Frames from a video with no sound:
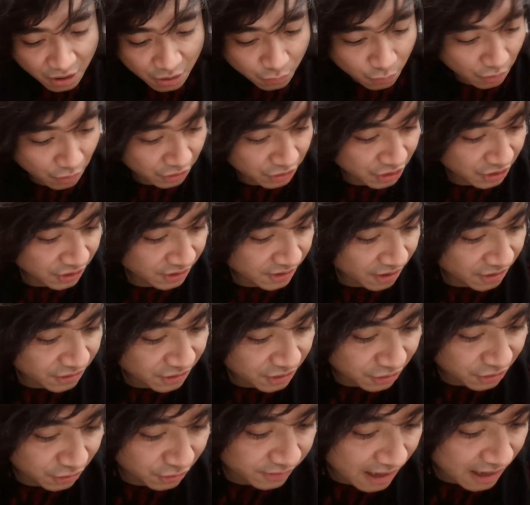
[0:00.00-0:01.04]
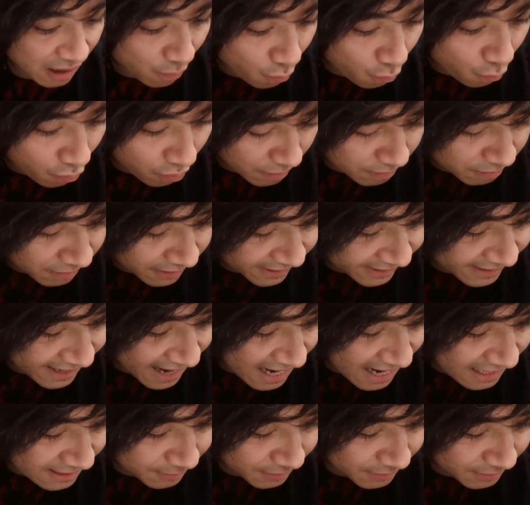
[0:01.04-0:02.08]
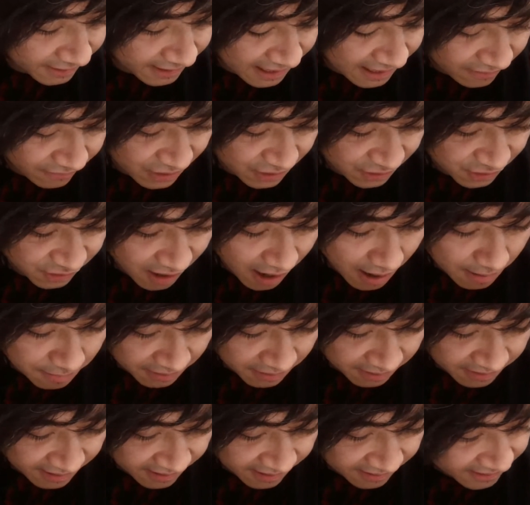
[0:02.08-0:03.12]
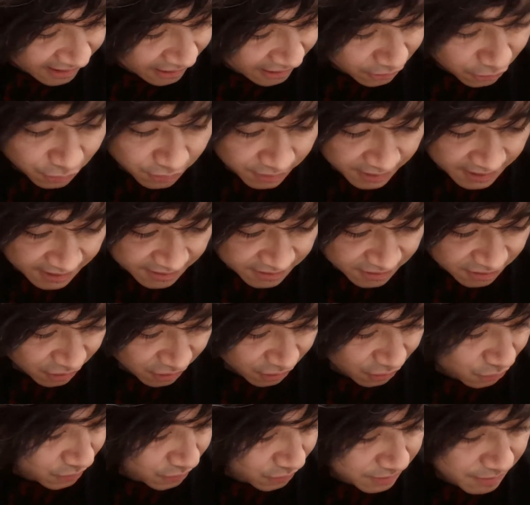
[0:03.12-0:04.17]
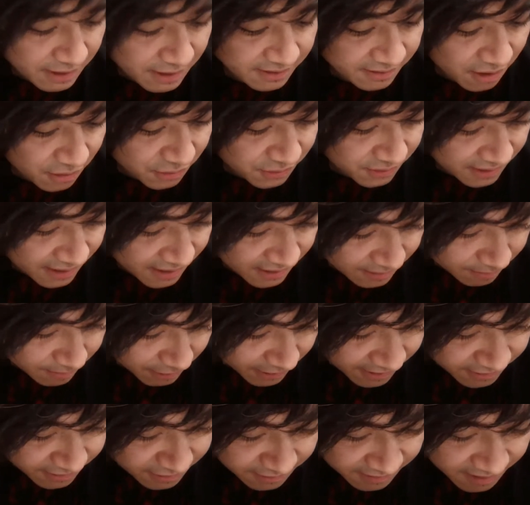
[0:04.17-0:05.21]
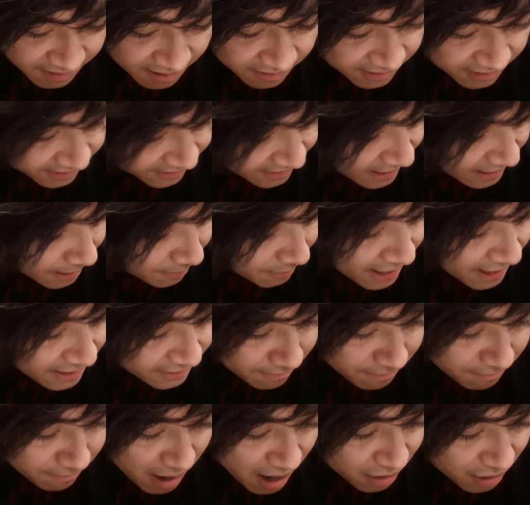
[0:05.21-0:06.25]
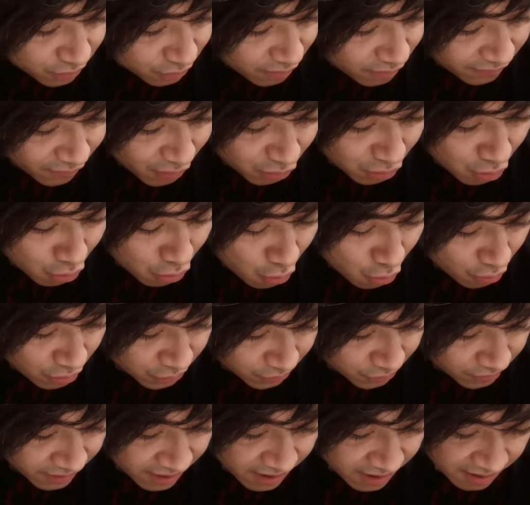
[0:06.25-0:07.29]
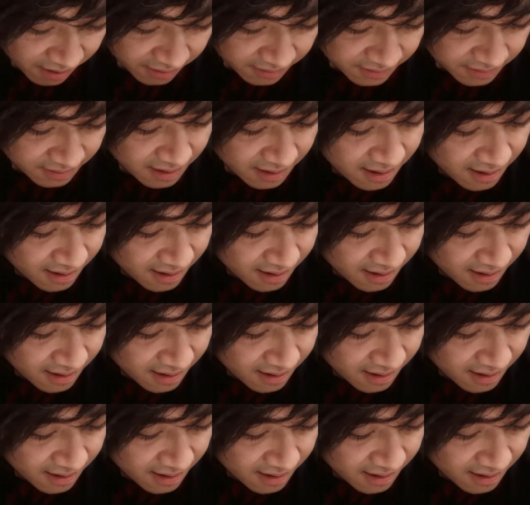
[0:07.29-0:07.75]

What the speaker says: where she starts to do that warbly, gasping, heaving, sobbing thing that little kids do, which makes no sense because it's not like Tammy has a mouth or vocal cords or lungs.